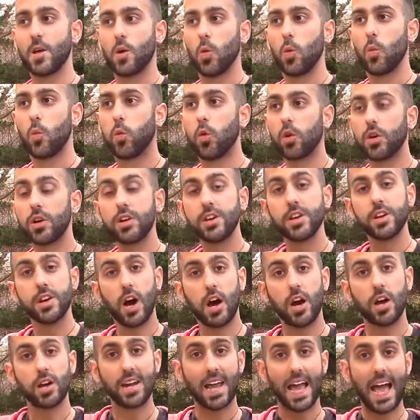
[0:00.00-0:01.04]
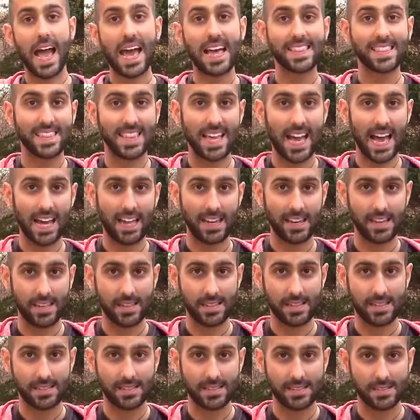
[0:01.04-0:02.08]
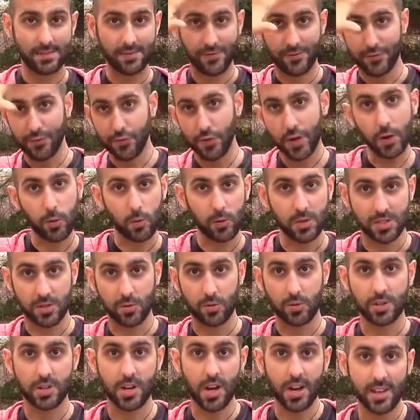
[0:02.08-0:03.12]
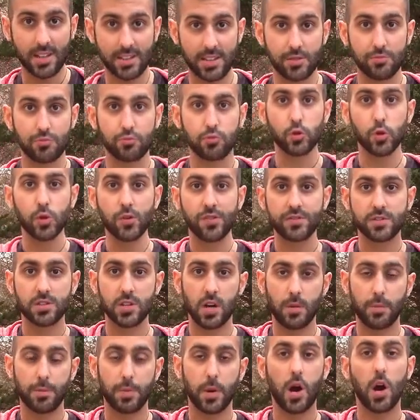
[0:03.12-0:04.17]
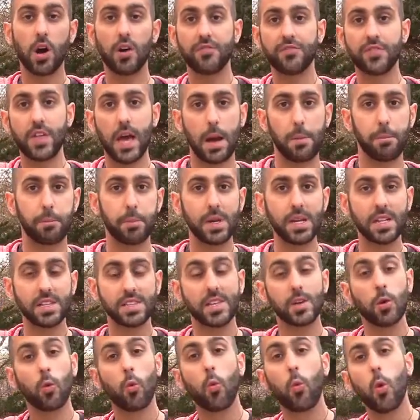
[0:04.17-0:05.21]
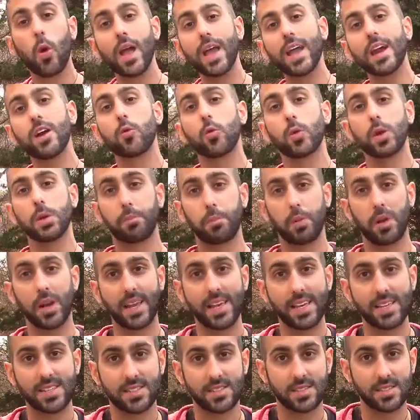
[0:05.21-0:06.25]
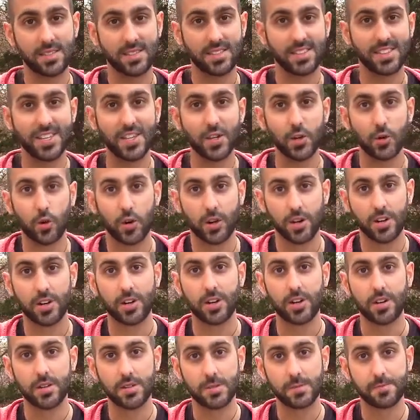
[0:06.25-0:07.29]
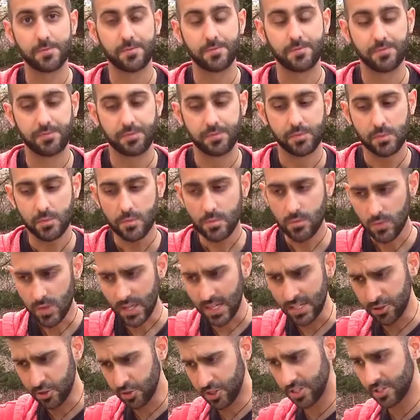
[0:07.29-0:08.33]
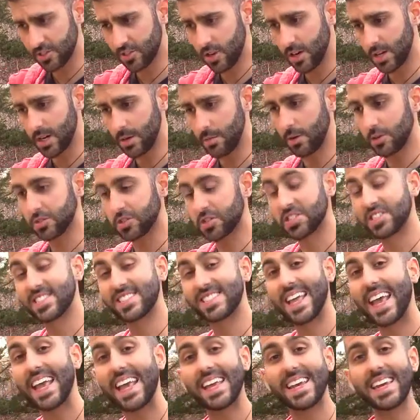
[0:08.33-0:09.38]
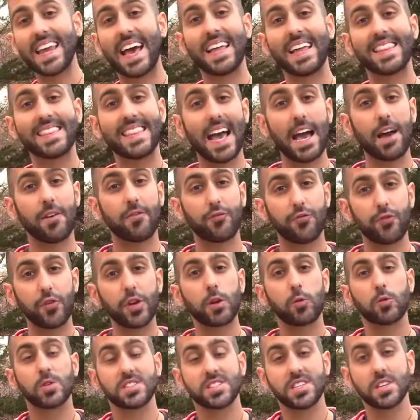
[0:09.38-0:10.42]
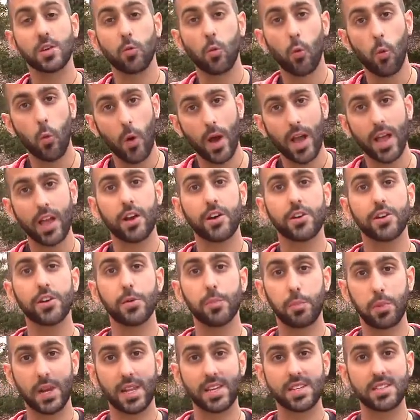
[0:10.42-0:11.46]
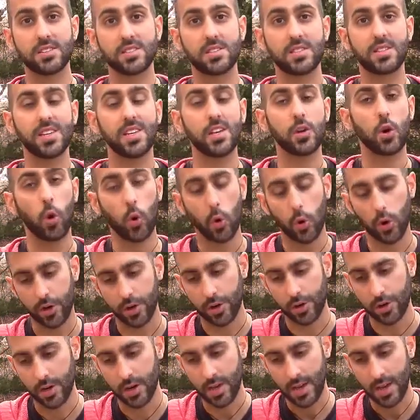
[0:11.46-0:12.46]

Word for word: We're not at that frequency, we're not at the rooftop of that building where we placed the order. So she's talking about staying at that frequency where you place the order.